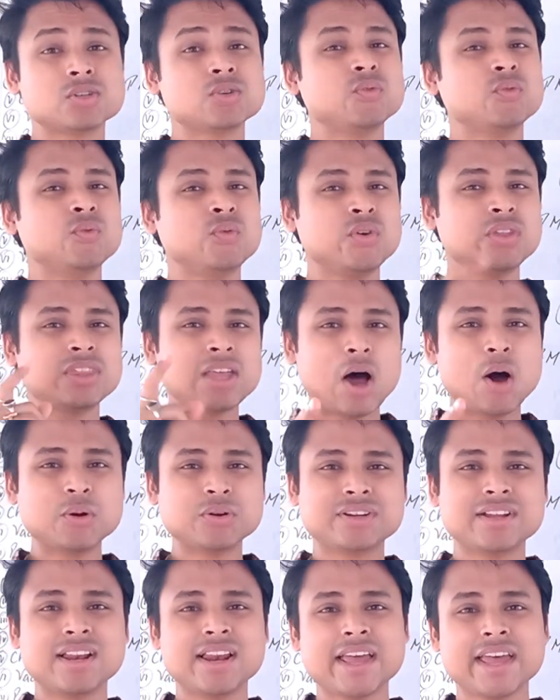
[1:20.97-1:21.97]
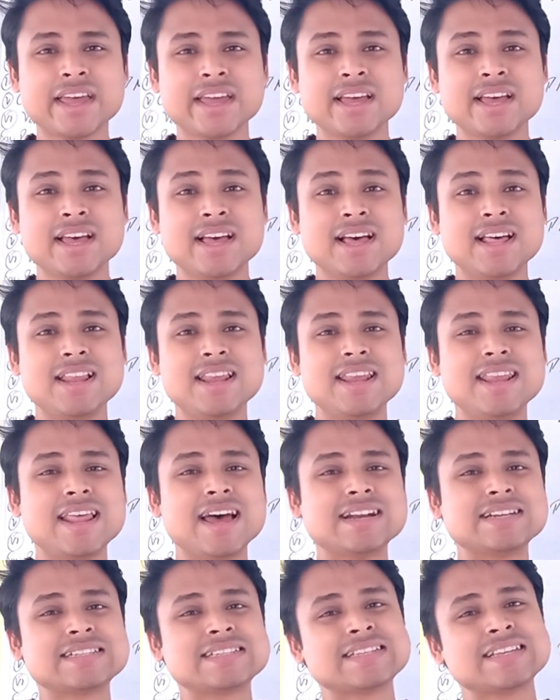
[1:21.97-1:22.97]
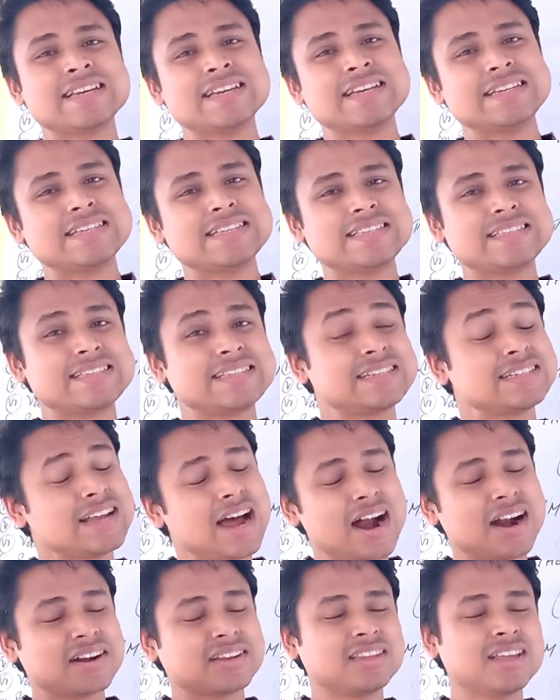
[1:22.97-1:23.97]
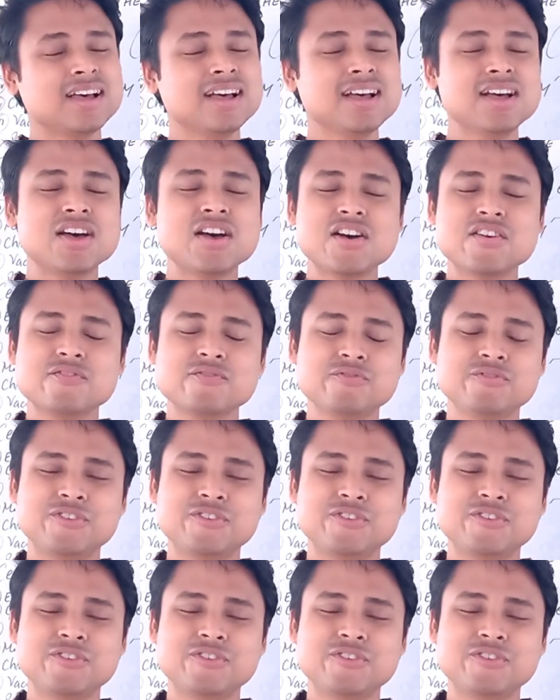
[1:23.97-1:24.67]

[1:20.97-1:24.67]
So without delay, let's start the